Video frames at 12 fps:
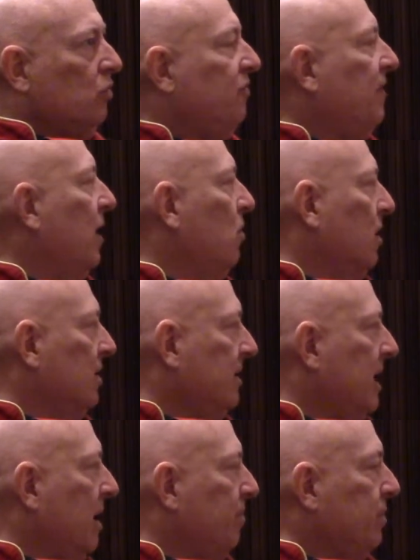follow our
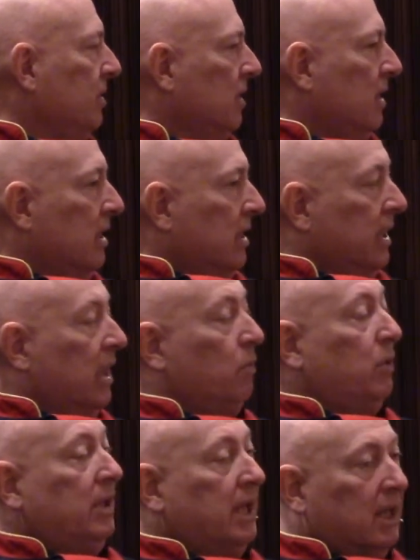step. And
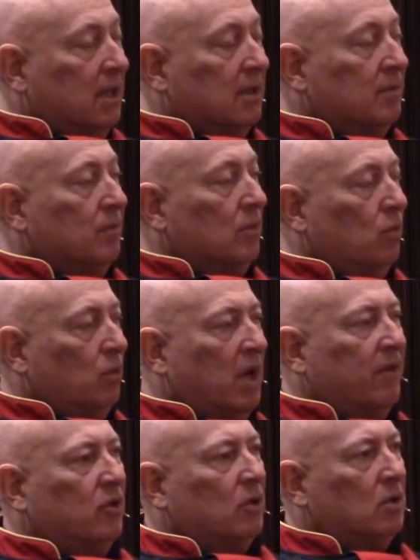we did. We
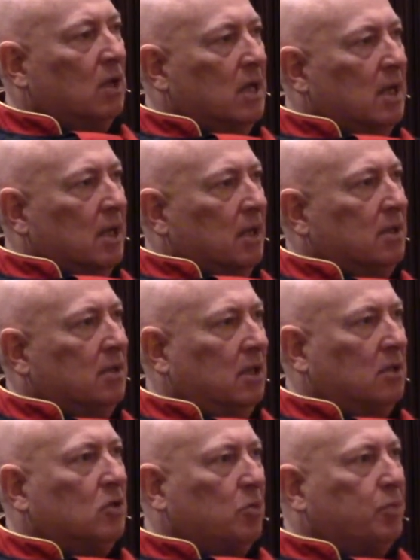have a
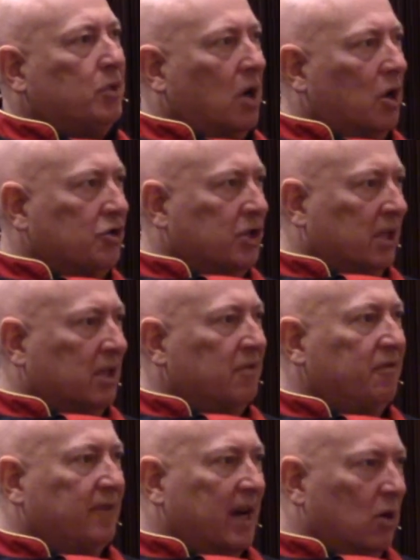sister project that
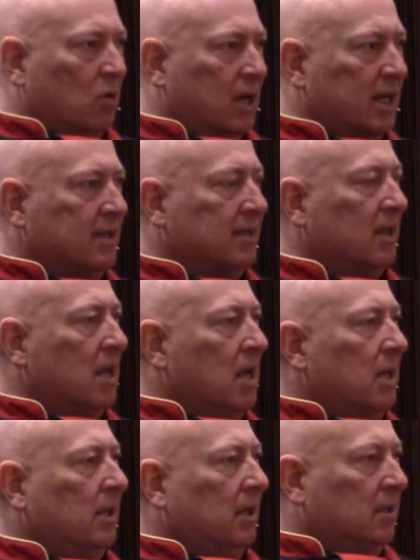follow us
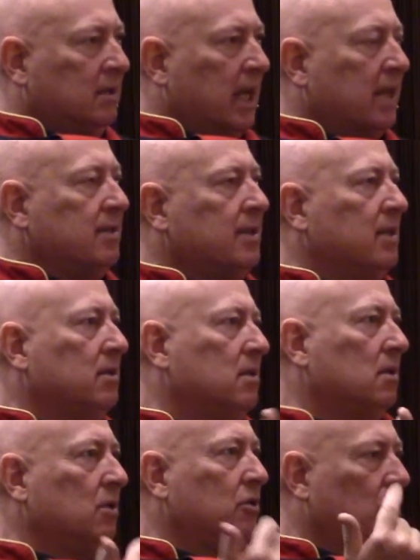in Texas,
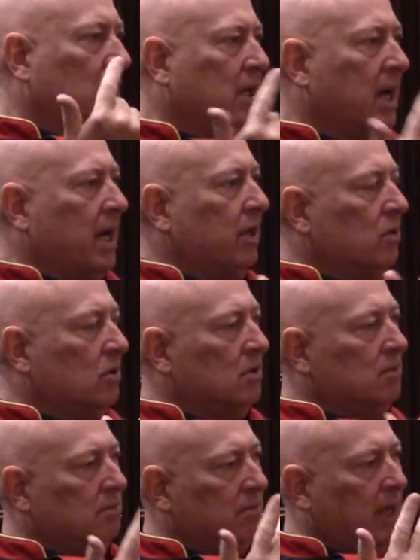Chicago,
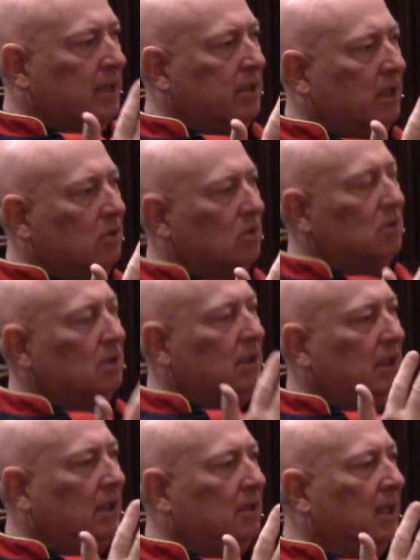Mexico,
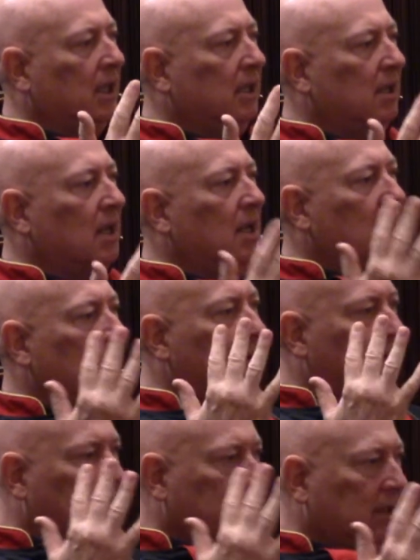Italy,
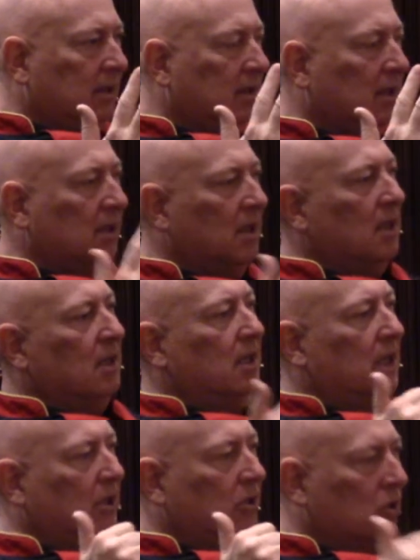Haiti,
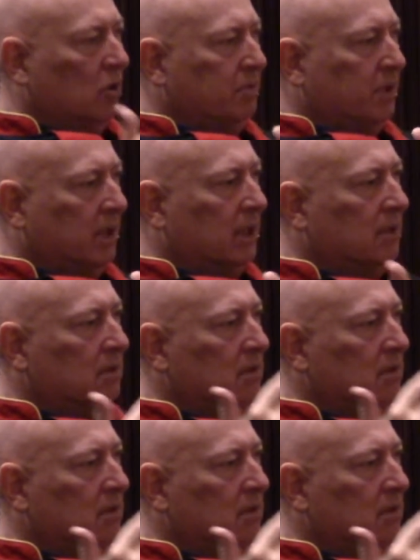Ethiopia,